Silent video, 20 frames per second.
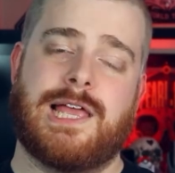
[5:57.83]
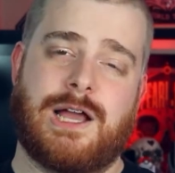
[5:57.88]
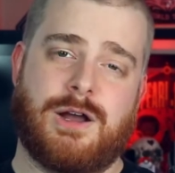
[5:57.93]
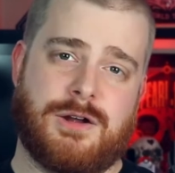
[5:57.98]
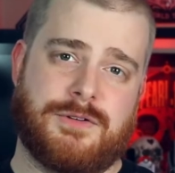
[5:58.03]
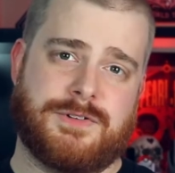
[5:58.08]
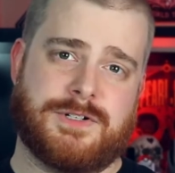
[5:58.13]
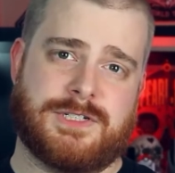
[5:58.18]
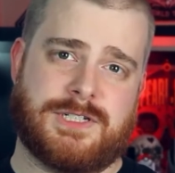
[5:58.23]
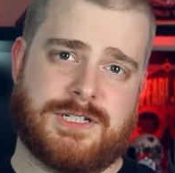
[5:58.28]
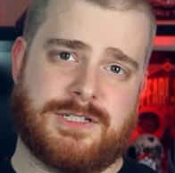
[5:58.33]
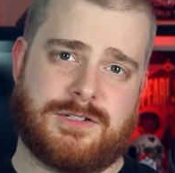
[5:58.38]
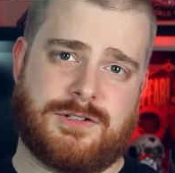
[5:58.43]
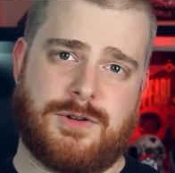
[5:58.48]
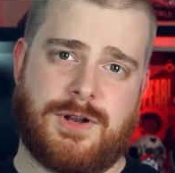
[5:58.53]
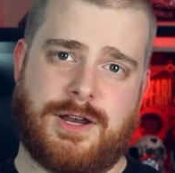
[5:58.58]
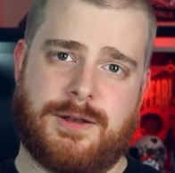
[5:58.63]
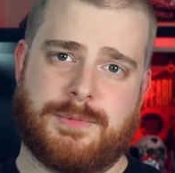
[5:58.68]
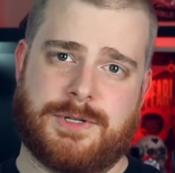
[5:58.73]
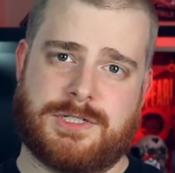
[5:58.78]
However, it does
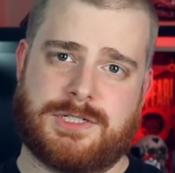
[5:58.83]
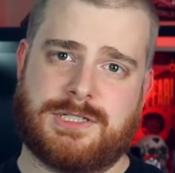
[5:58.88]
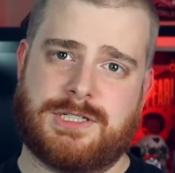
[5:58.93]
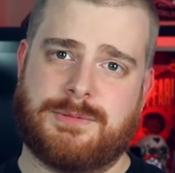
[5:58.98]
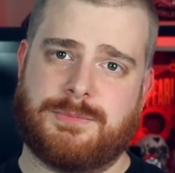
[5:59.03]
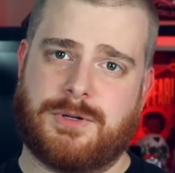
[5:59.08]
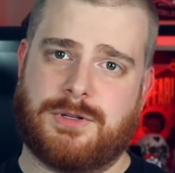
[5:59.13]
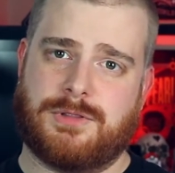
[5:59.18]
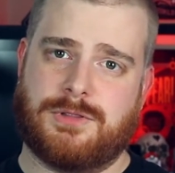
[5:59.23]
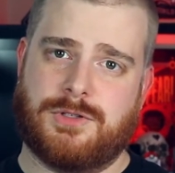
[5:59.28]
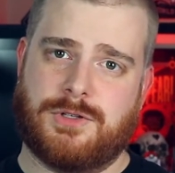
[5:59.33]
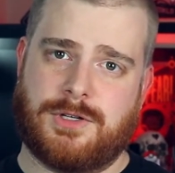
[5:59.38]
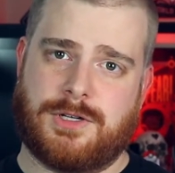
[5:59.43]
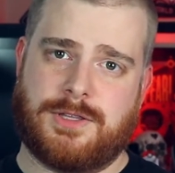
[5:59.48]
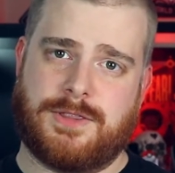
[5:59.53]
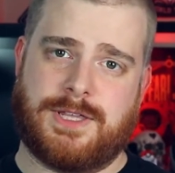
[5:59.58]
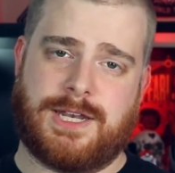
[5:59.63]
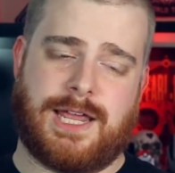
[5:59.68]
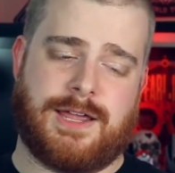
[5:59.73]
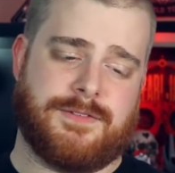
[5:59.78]
create a much slimmer look
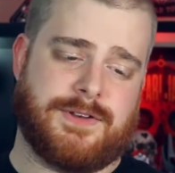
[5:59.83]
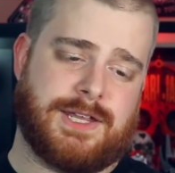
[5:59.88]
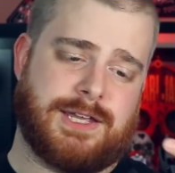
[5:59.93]
than having